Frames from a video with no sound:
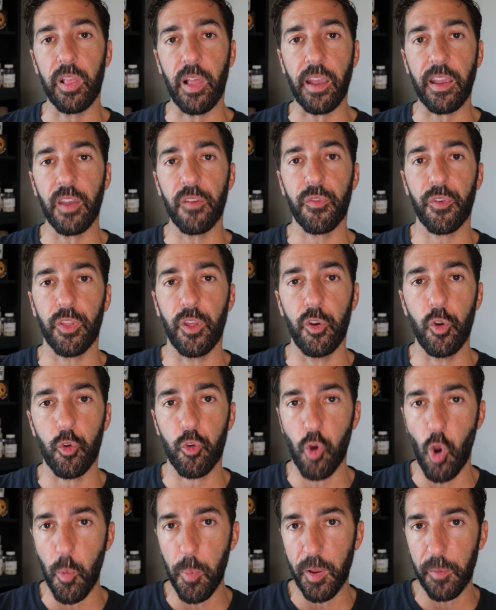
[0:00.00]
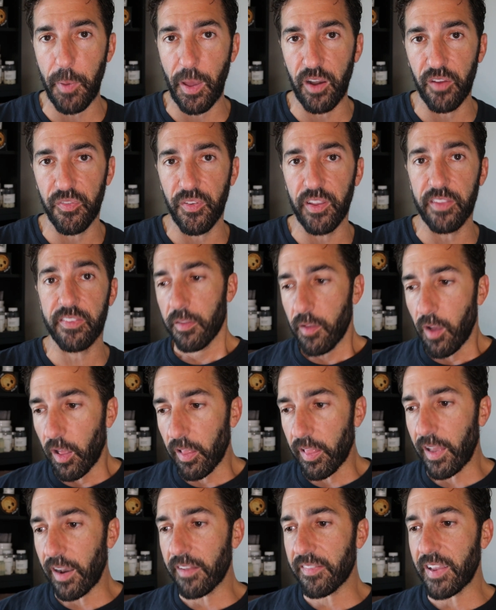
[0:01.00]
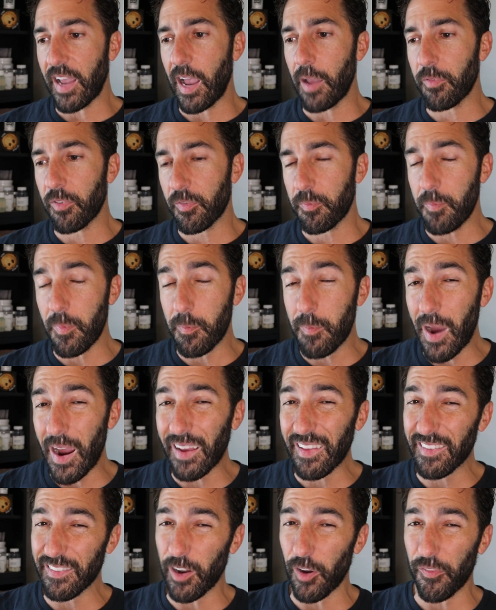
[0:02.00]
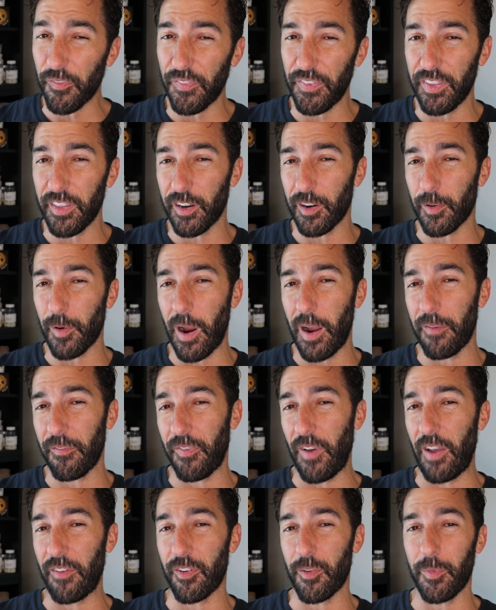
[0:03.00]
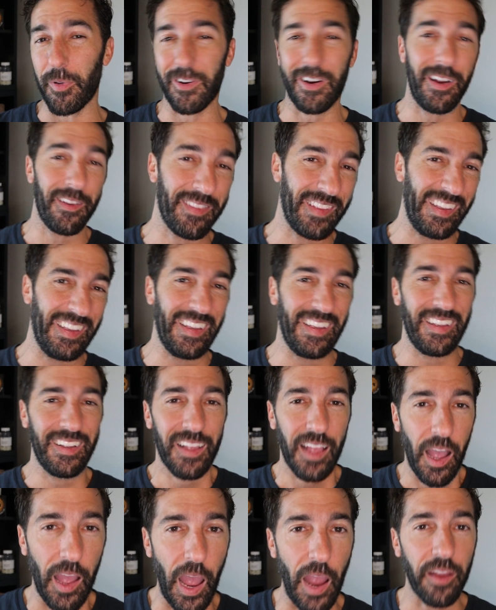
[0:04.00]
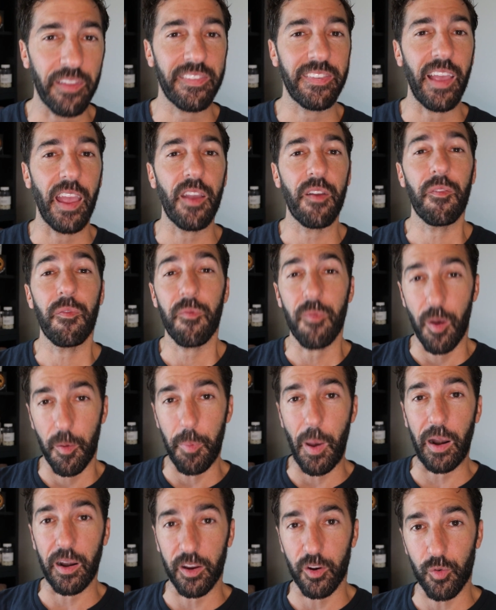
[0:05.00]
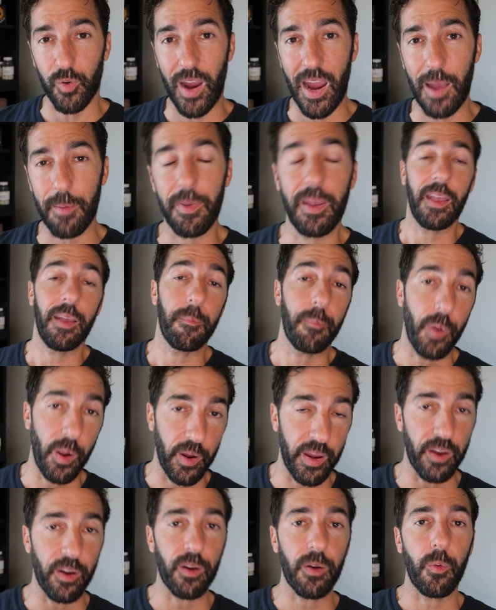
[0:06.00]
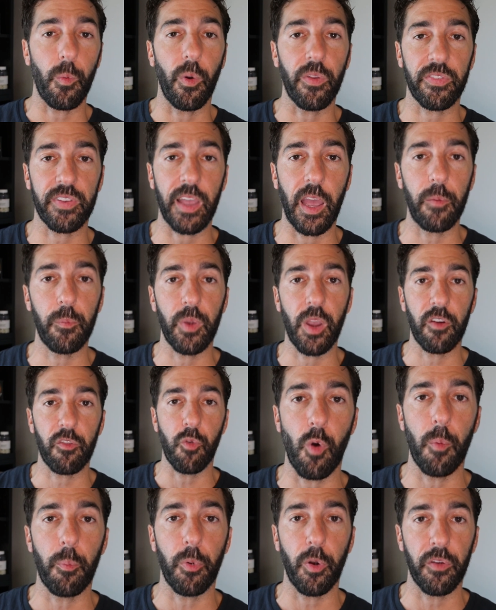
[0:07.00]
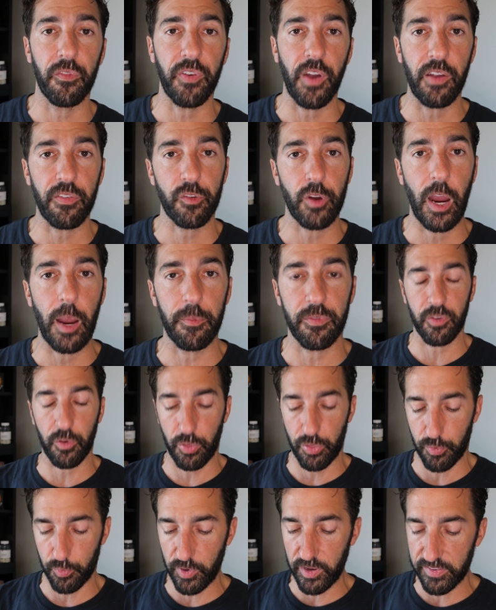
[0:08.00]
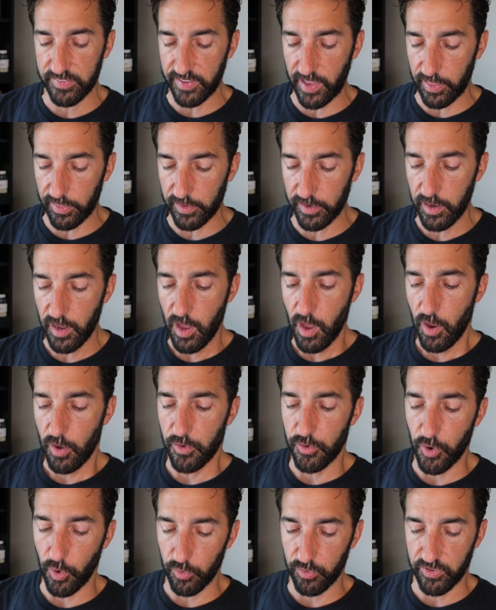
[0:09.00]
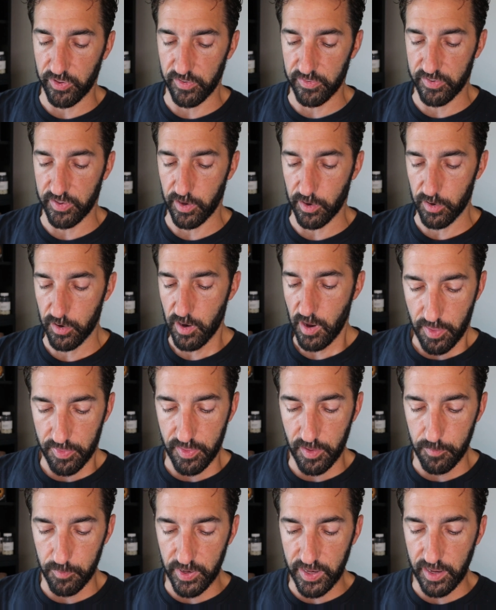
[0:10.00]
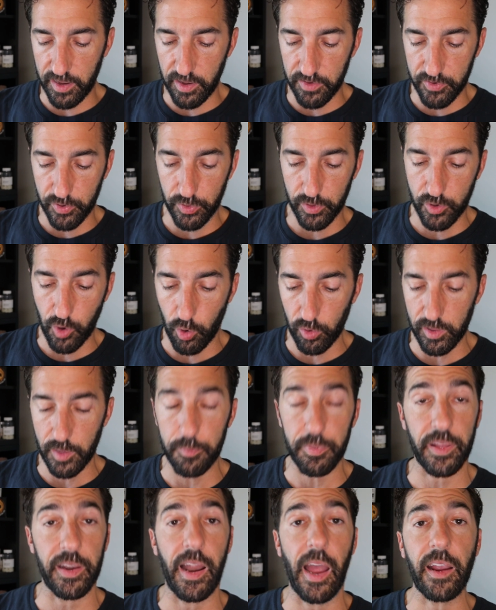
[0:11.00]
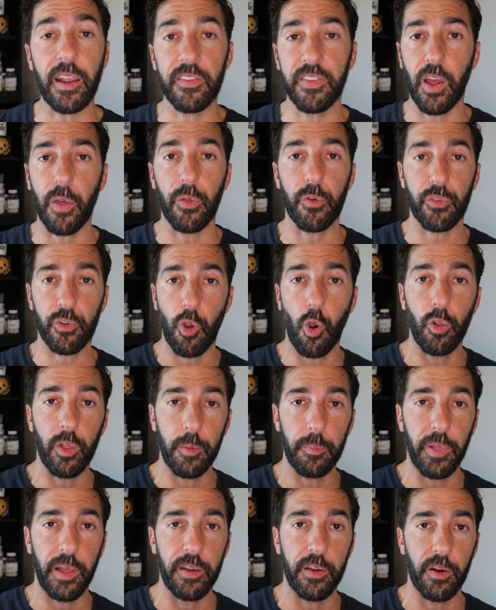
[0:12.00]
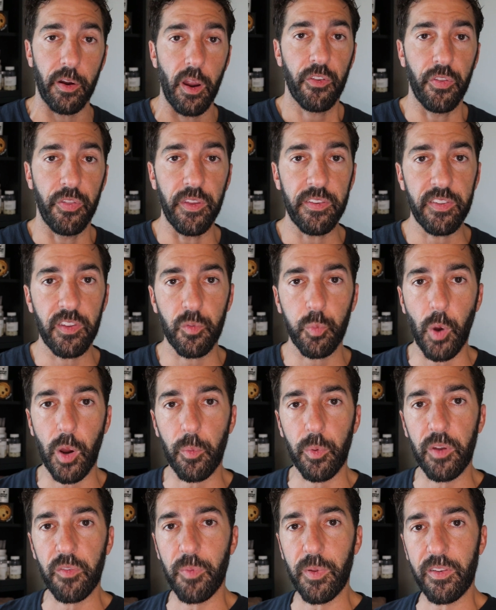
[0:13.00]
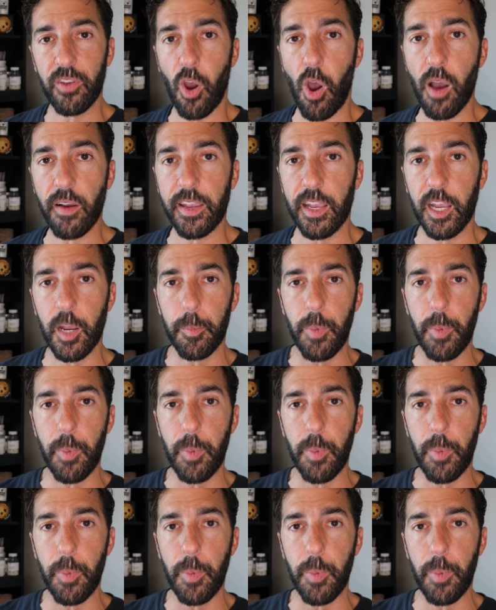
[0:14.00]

like it for the nootropic benefits. A lot of times might start feeling around 500 milligrams. I'd say about a gram. But here, once again, we have 1.5 grams. So three solid doses here. And then we get into the choline blend. I could tell there's a choline blend here. So this is where we've been talking